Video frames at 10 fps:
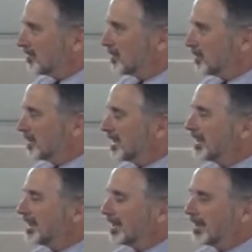for
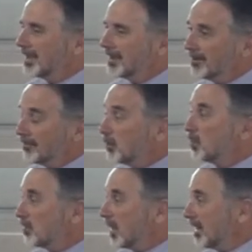the
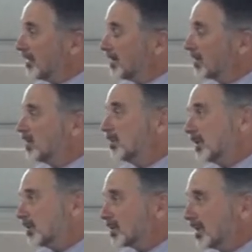future of biodiversity,
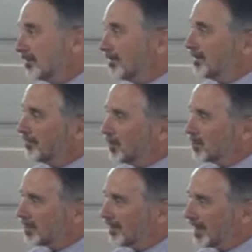but also the
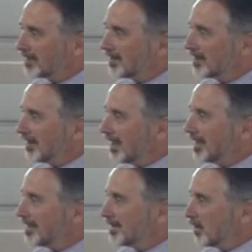future of our
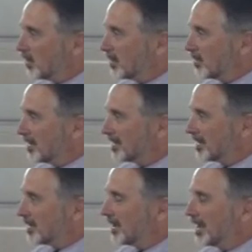societies and economies.
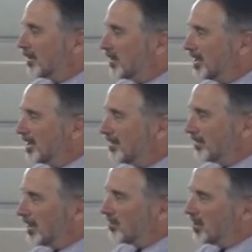So we need to
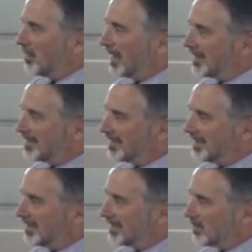find a bit of balance
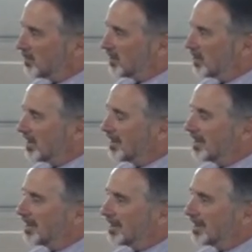in this SBSTTA so
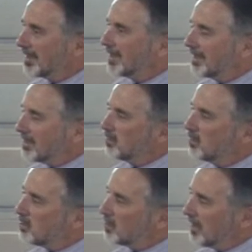that there's
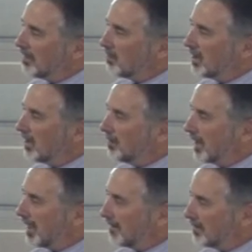some strength behind
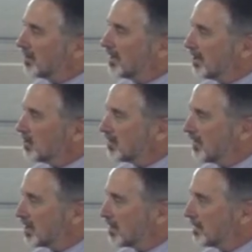biodiversity
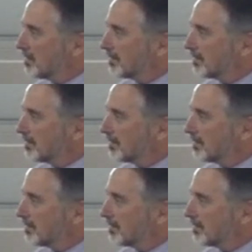conservation.